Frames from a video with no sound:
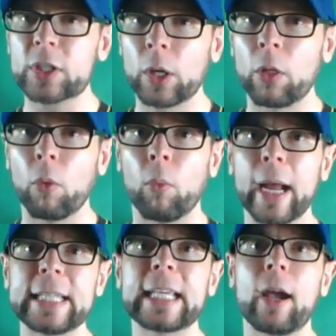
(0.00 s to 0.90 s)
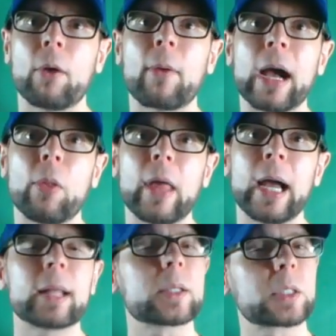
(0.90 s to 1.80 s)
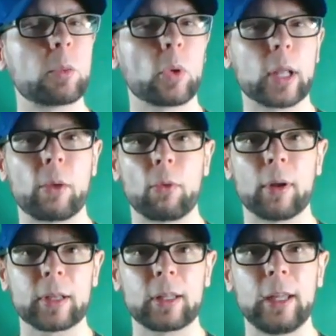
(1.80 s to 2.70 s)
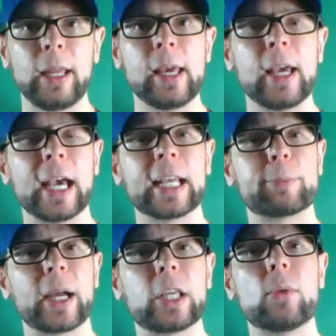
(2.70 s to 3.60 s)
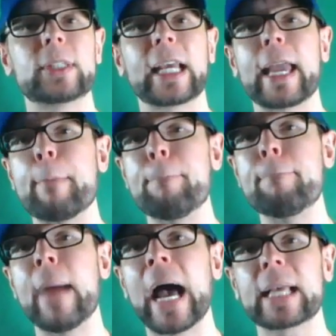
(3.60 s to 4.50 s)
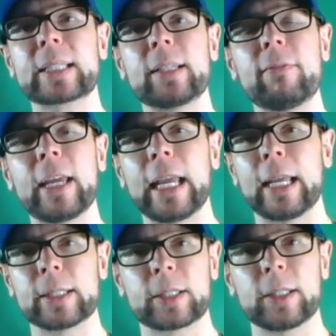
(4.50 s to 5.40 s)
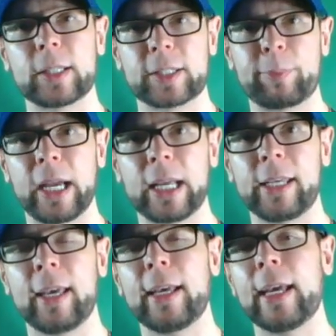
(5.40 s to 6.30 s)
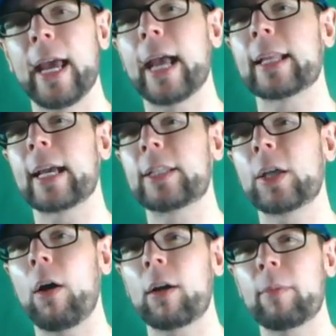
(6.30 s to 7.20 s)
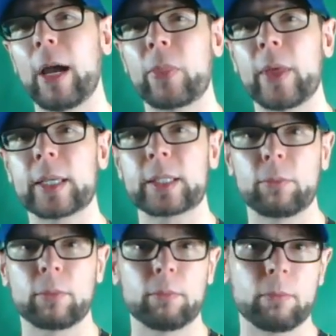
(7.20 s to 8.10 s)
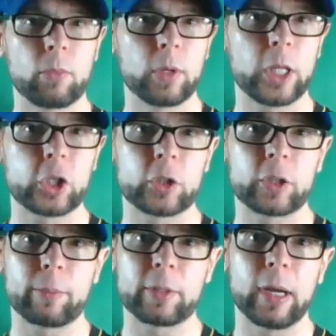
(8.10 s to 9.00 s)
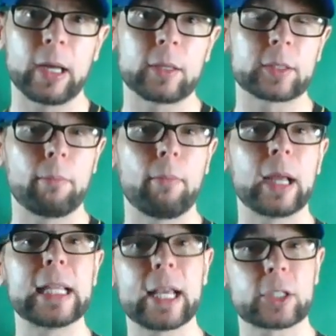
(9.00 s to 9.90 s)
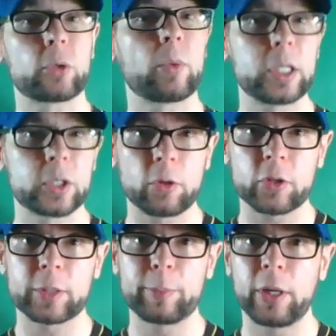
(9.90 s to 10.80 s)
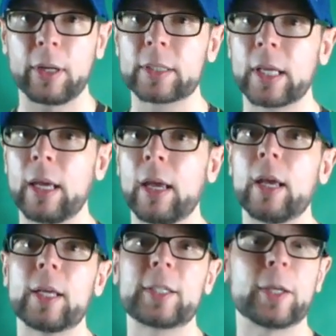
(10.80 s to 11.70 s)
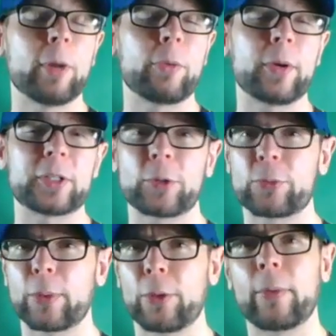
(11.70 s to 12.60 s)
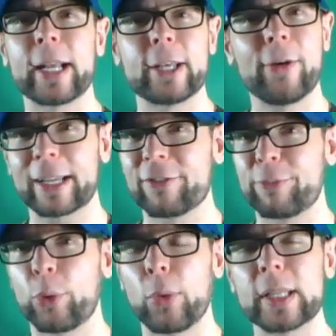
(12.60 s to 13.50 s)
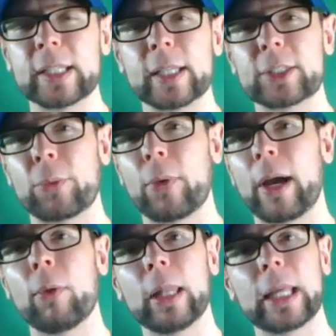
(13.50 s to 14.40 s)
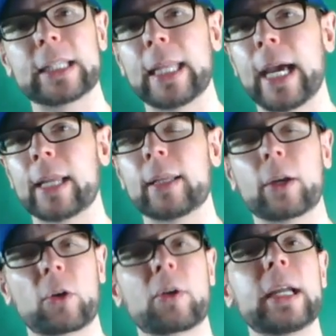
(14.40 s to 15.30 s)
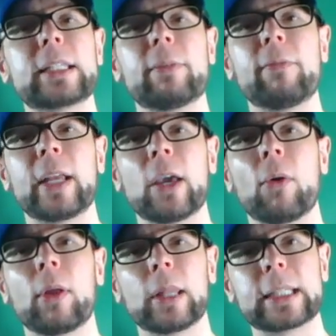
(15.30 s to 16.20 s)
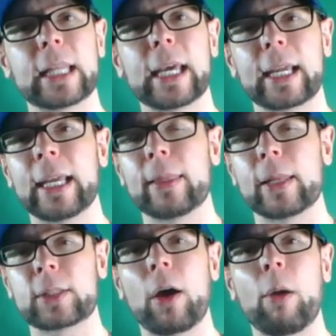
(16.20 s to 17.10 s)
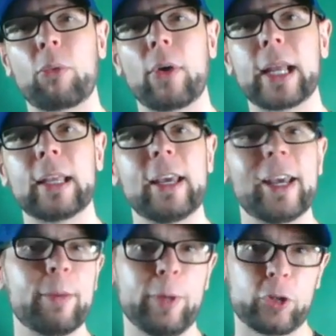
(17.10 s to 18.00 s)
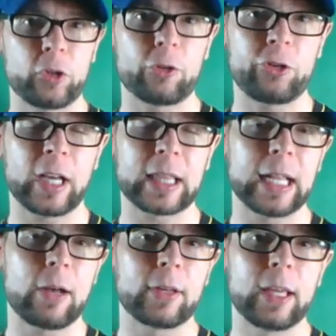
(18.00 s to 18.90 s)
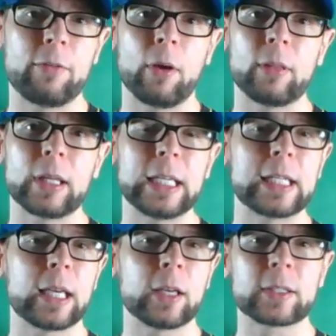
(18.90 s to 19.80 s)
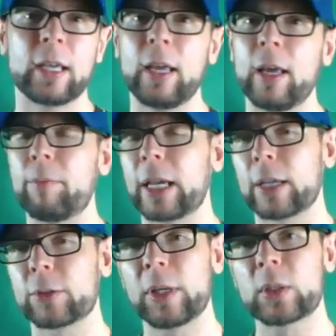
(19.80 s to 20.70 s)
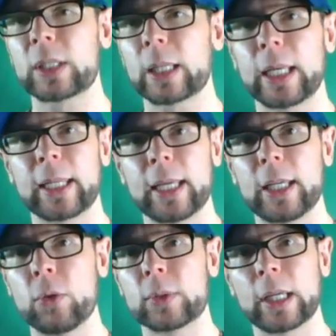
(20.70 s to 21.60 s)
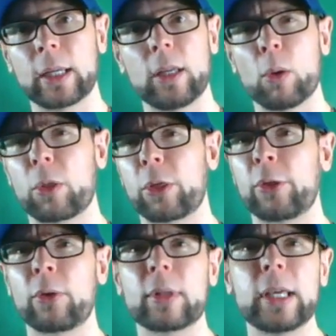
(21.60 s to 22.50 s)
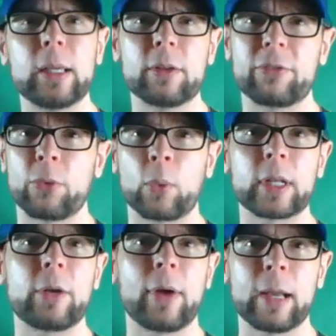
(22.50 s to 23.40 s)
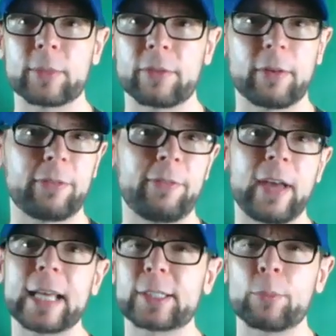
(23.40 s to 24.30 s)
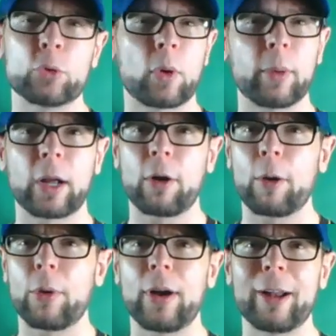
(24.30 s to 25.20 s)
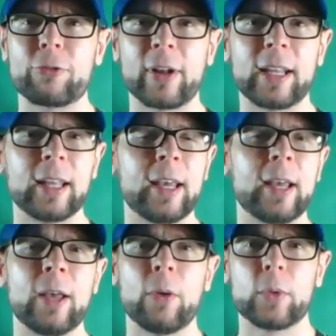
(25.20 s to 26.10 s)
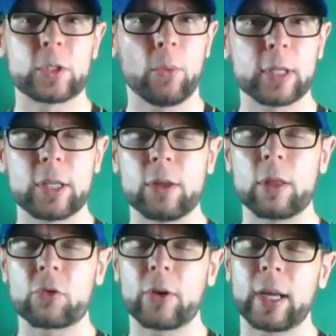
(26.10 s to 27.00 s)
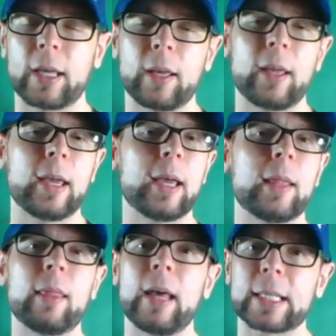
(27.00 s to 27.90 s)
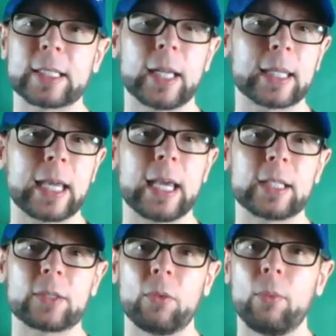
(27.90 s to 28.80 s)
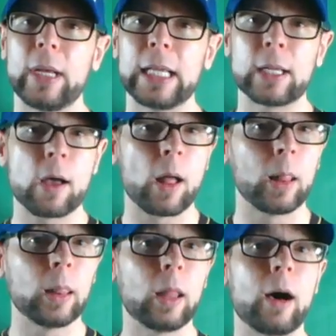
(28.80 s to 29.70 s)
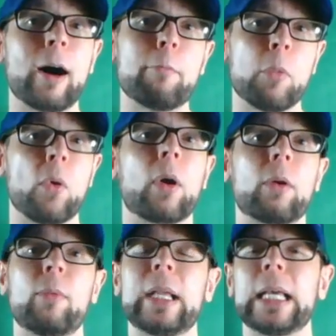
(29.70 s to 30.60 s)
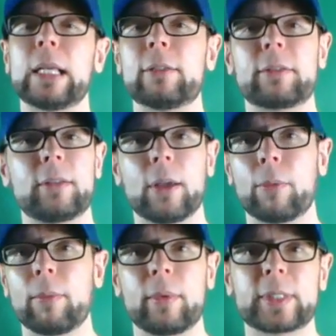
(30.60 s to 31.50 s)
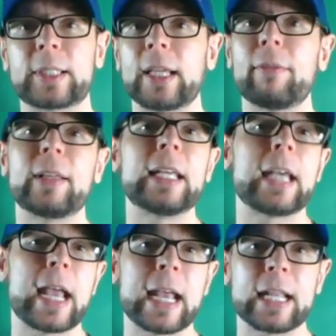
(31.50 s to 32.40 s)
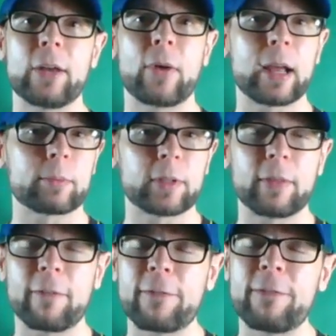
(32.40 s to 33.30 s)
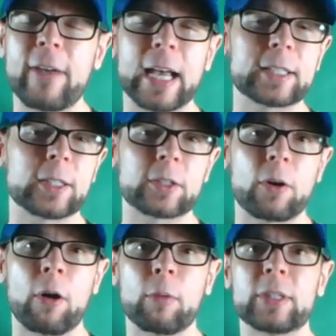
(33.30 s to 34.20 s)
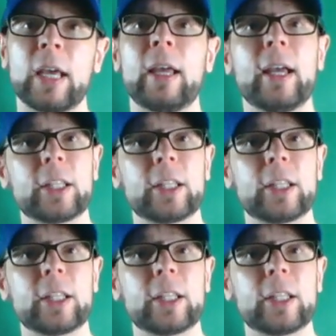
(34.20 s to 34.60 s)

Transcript: So the way to get around that, somewhat ironically, is by using a massive insulin spike. And I talk about this in relationship to some of my NASA research experience, some of my research with a radioactive poison. So I will link to that in a creatine video. I'll link to that again in the top right. Be sure to check that out, give you all the details, because we used to think that using, you know, 30 to 40 grams of a fast absorbing carbohydrate was going to do the trick. That's not the case. We need a lot more. We need, you know, 70, 80 grams of the fastest carbs